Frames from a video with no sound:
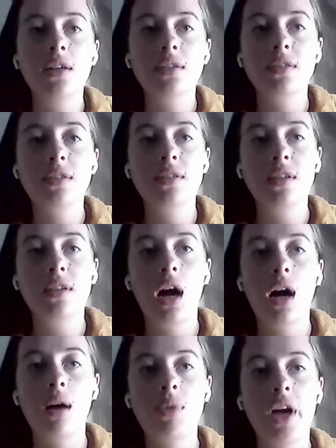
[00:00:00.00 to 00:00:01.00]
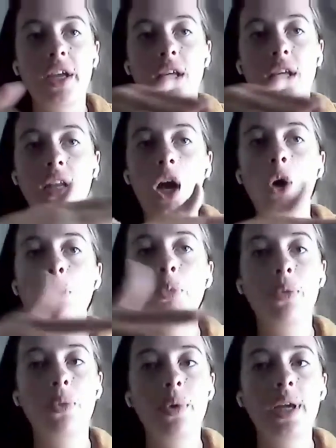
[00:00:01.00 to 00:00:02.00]
your Young Living products,
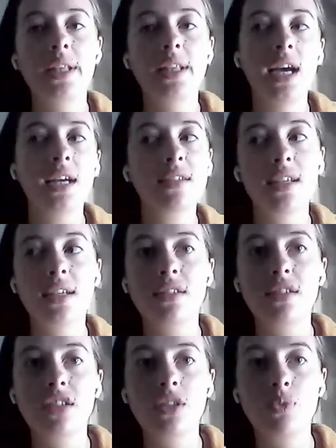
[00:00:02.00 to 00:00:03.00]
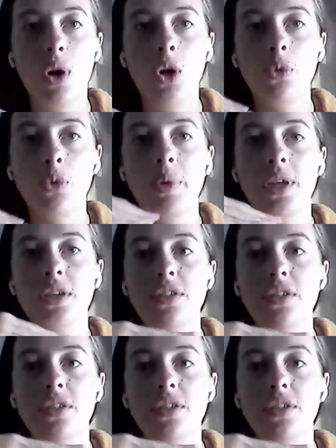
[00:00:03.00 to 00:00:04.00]
um, I can help in that sense as well
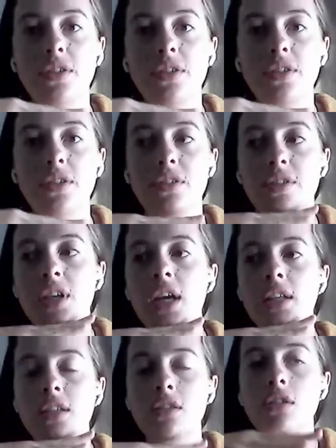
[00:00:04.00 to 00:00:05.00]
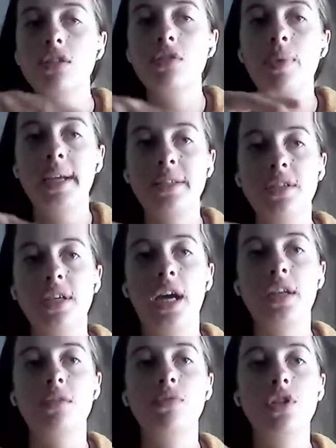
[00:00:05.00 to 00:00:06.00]
because there's lots of ways you
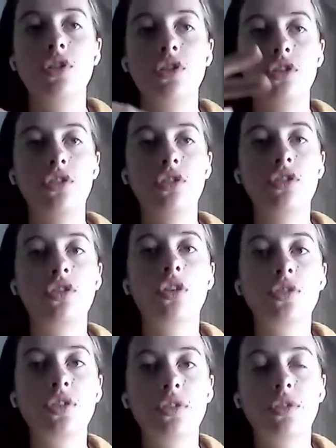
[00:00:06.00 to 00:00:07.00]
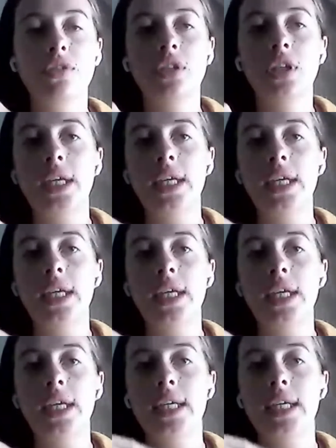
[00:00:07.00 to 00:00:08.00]
can reduce your toxin
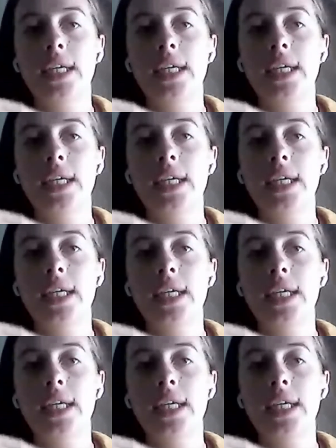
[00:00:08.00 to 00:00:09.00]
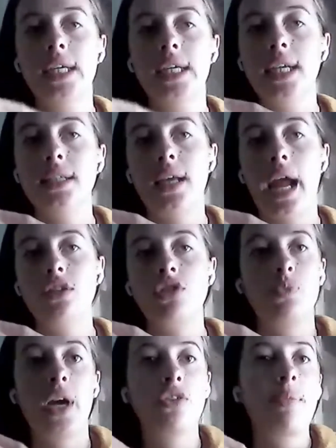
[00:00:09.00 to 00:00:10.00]
intake just by grabbing
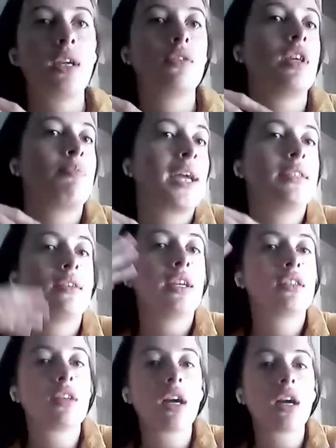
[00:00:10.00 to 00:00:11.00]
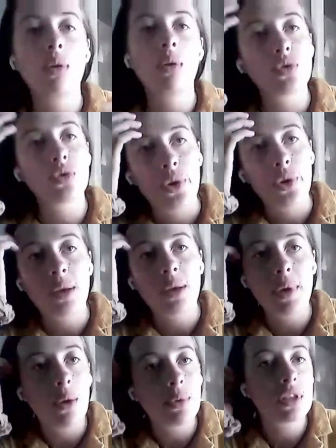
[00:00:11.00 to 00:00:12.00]
basic things like what we're talking about with
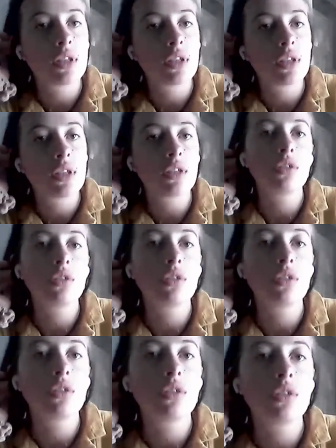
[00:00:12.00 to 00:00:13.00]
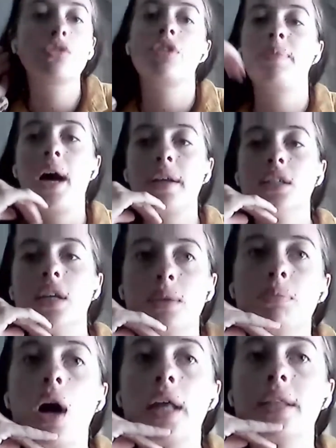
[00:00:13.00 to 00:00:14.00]
the laundry powder. You can buy
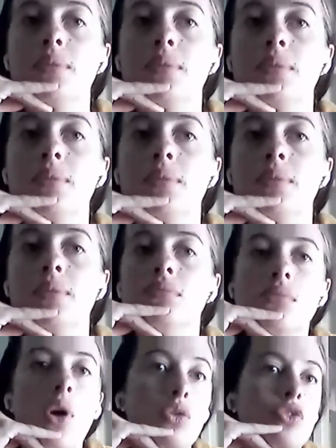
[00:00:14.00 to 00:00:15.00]
them all from Coles